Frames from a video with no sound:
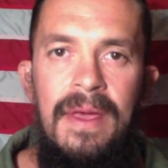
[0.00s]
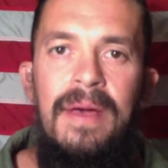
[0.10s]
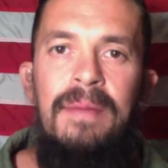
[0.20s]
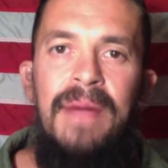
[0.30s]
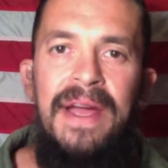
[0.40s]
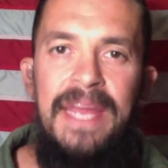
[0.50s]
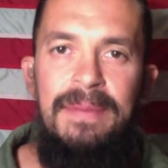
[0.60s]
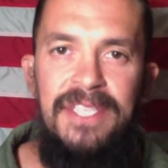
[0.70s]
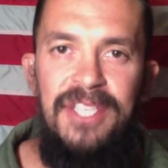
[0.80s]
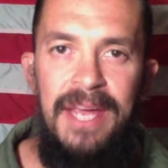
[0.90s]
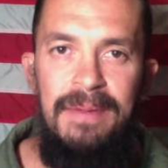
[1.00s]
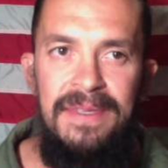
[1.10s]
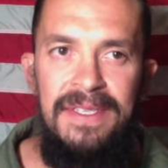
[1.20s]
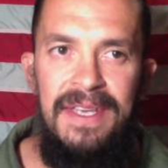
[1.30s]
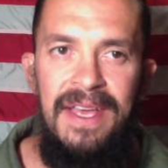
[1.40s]
My name is
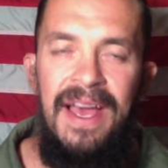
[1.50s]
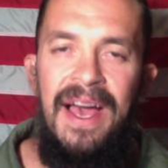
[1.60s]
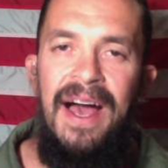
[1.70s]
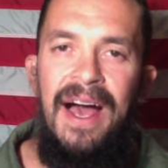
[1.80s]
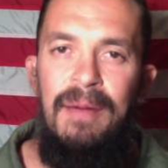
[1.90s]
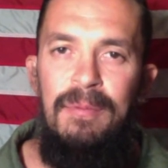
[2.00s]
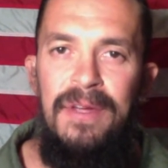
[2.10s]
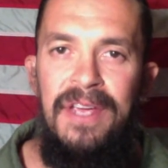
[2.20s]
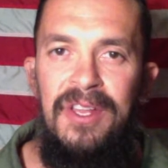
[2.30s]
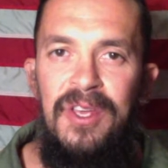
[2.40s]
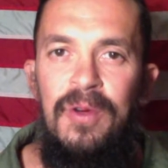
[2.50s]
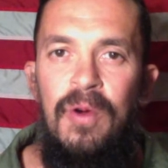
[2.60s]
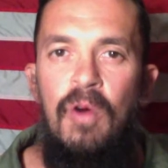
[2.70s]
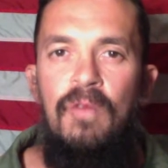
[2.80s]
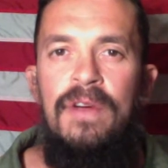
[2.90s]
James. I'm bringing you
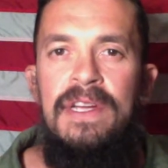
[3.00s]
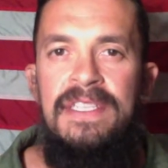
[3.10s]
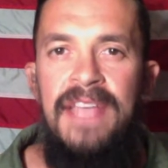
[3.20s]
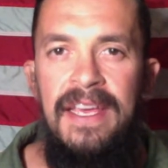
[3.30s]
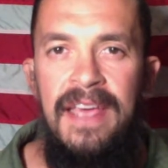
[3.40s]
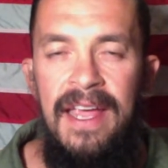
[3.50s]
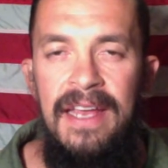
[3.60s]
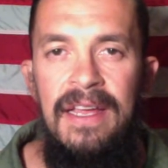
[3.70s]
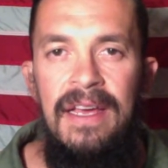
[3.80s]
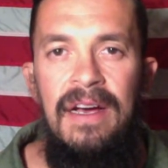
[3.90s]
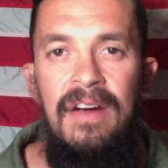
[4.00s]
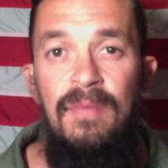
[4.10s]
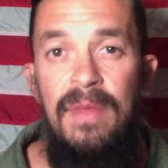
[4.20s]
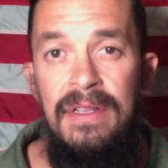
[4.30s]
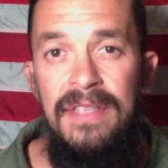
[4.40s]
over a decade of
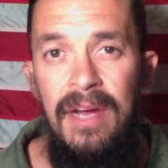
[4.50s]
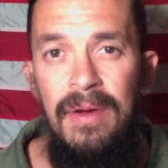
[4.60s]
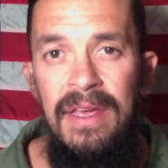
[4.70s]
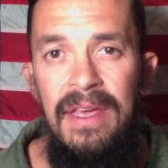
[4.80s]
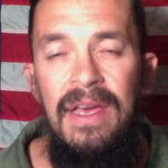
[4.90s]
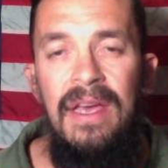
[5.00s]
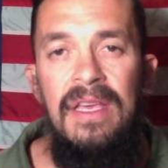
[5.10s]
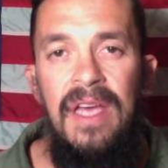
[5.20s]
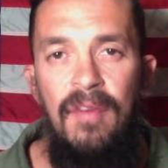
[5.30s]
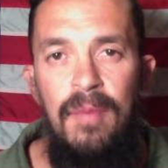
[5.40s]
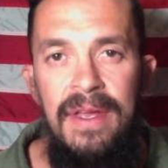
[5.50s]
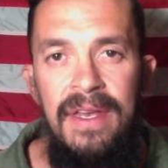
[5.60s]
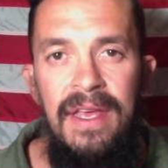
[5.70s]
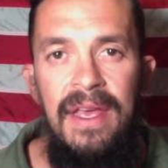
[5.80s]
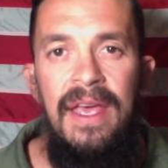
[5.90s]
military, government,
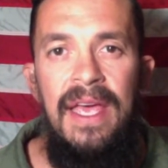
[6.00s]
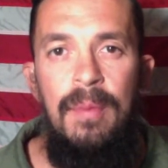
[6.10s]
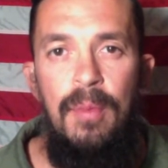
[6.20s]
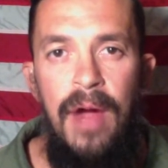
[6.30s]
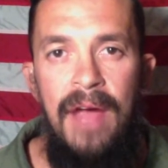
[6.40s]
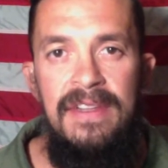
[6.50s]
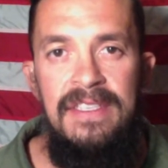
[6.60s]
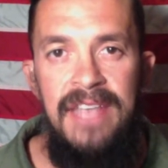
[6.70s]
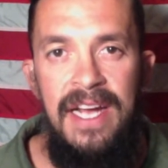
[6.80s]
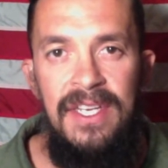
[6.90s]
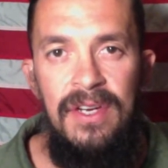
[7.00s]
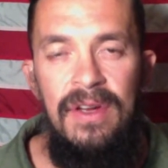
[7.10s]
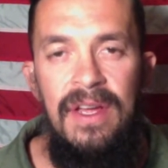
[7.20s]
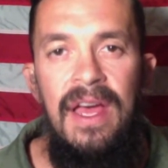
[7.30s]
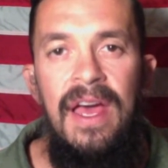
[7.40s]
and private sector
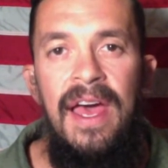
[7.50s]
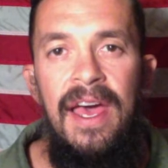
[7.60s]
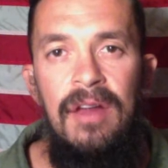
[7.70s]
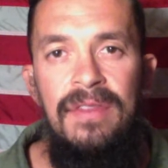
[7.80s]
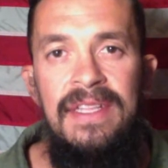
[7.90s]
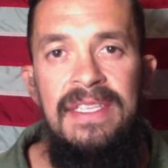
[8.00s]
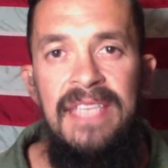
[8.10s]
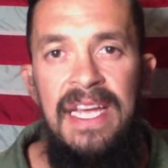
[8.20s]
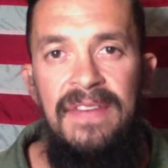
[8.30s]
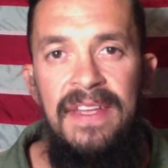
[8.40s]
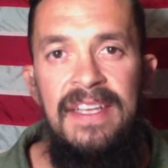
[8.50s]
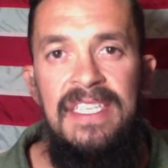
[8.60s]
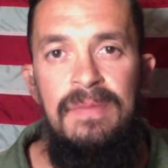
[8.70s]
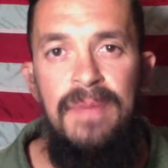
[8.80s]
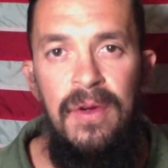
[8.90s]
health and safety
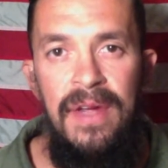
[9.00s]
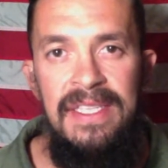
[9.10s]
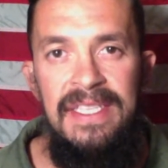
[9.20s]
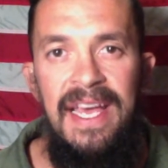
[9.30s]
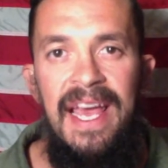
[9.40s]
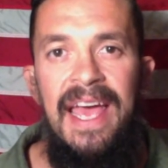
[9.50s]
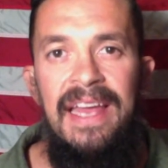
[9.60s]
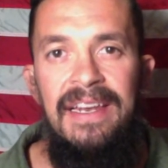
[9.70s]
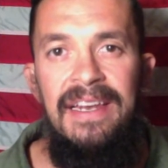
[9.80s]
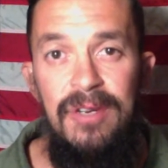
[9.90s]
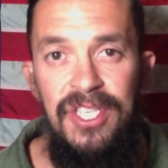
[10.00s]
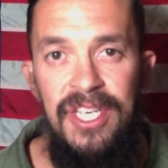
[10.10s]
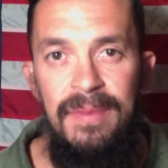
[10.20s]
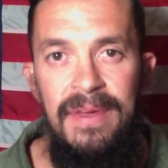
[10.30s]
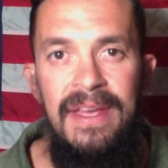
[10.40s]
experience and
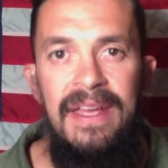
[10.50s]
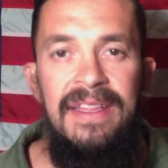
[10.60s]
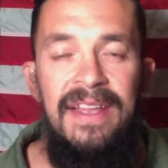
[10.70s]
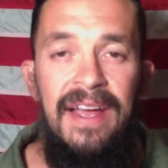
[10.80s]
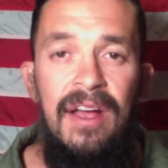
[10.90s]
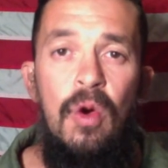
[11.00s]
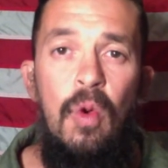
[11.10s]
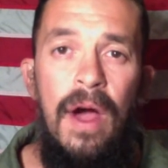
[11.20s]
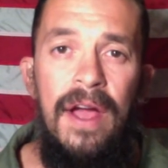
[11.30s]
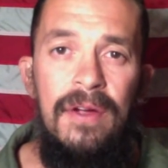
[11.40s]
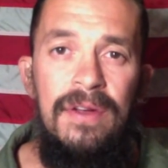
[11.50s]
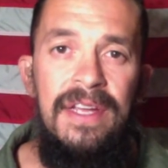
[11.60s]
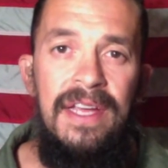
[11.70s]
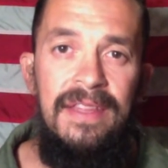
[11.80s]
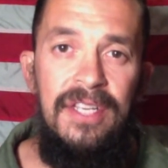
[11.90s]
leadership that I acquired
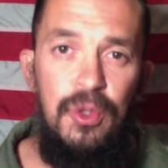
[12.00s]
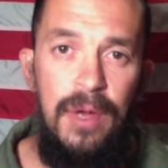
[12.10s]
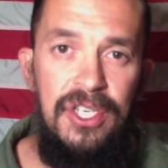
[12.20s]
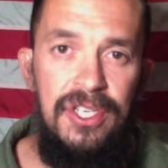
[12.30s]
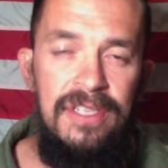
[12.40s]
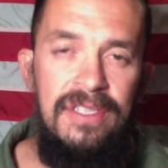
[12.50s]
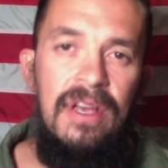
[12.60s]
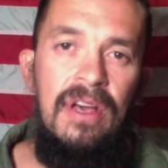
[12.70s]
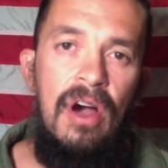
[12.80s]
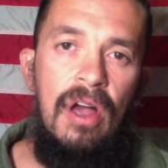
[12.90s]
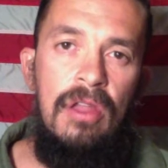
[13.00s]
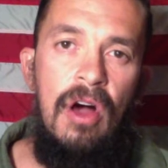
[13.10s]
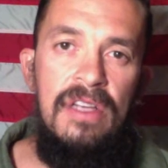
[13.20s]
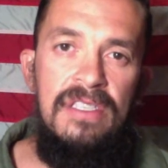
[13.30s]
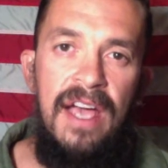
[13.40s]
in the trenches
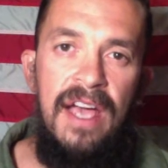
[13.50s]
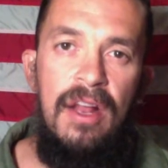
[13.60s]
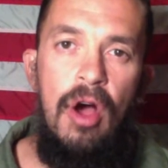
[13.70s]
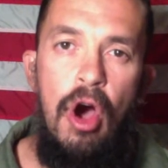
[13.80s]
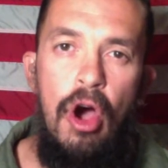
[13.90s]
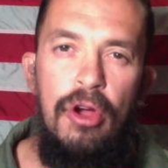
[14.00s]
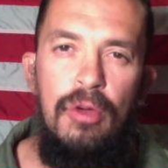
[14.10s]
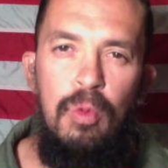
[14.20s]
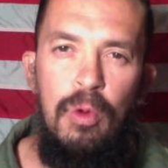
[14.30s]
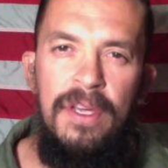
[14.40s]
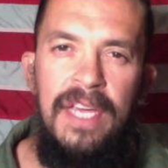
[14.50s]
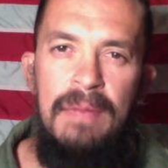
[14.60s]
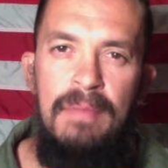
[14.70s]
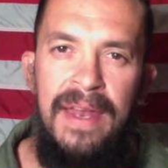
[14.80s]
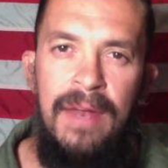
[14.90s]
alongside hard-working
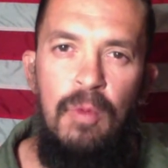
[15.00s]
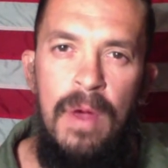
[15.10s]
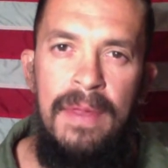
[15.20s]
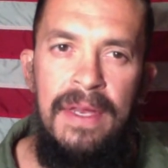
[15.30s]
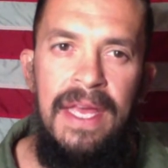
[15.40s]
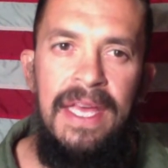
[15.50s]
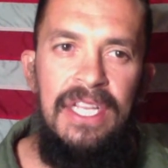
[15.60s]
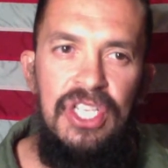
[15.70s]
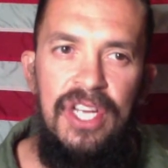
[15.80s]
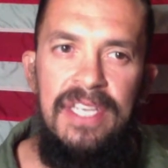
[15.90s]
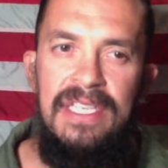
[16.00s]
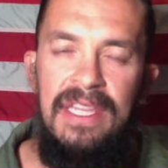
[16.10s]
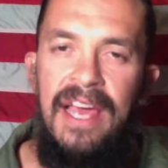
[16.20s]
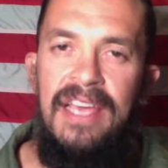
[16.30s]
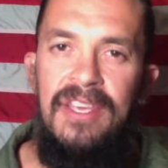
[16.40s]
men and women just
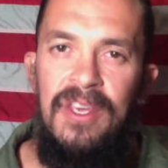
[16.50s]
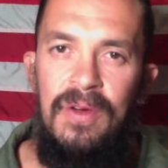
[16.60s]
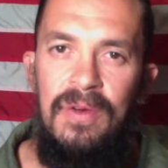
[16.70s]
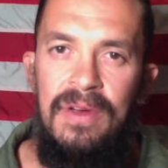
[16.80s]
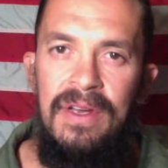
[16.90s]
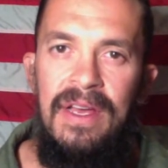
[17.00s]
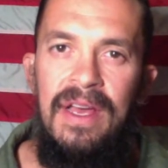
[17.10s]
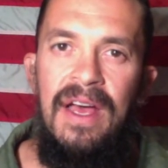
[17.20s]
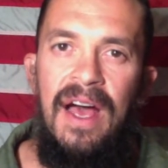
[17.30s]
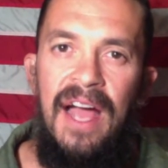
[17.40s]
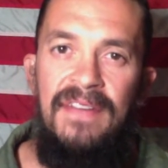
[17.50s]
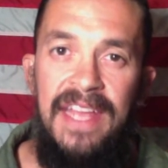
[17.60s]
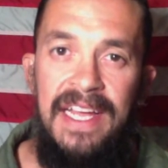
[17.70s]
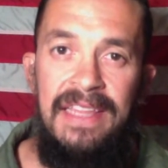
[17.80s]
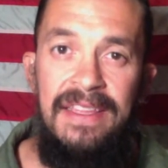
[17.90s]
like you. I've
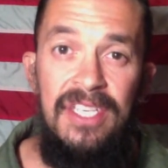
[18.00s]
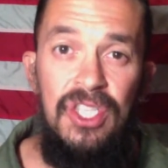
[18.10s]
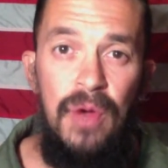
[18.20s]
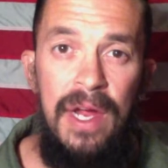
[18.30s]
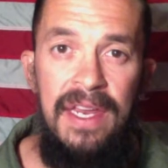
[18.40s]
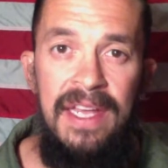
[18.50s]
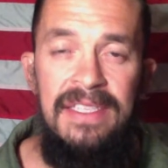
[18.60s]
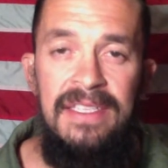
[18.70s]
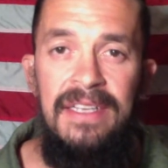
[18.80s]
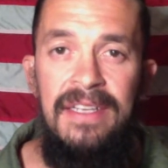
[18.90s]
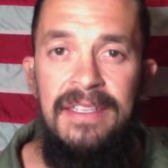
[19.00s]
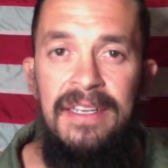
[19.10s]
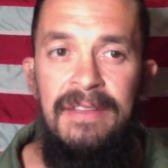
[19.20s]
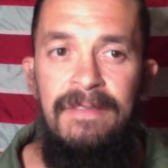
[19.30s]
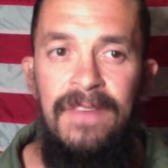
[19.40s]
taken these trainings conducted in
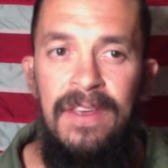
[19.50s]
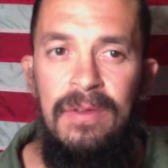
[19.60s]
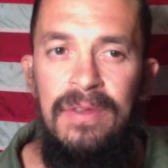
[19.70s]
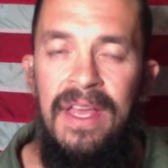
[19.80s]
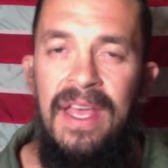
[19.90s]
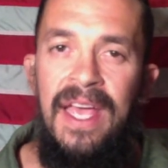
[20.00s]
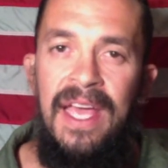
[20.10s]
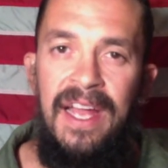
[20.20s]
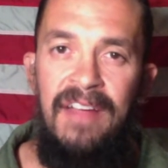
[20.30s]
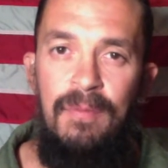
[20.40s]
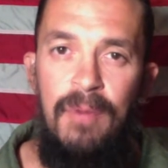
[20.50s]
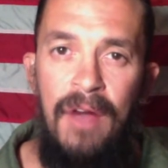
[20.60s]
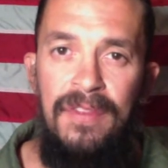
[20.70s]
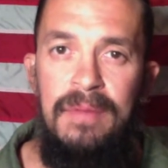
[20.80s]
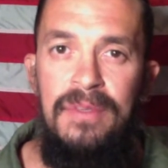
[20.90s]
the field and I've brought
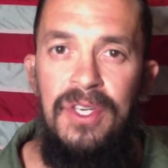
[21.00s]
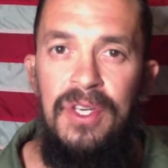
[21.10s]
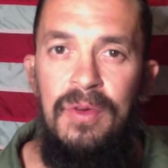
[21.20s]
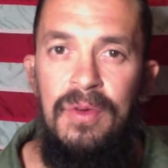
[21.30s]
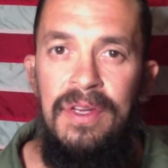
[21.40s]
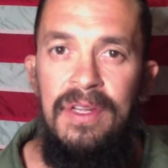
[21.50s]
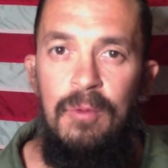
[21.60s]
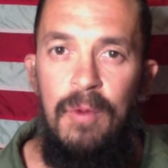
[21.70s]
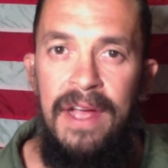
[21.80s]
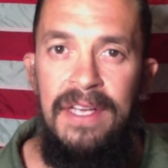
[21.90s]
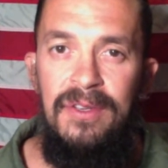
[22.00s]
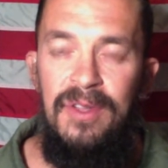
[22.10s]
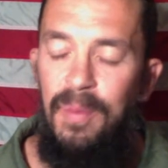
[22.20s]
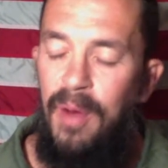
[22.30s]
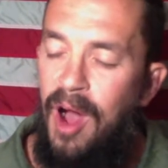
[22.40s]
them to you right to the
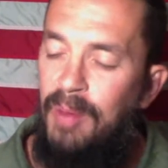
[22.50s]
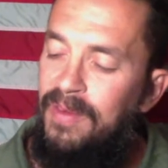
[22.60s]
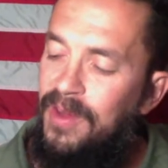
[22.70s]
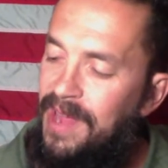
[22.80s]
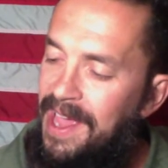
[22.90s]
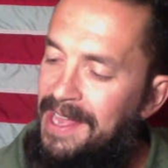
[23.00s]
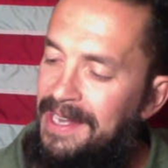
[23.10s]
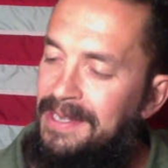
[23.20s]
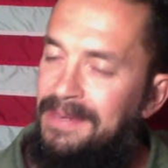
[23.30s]
palm of your hand.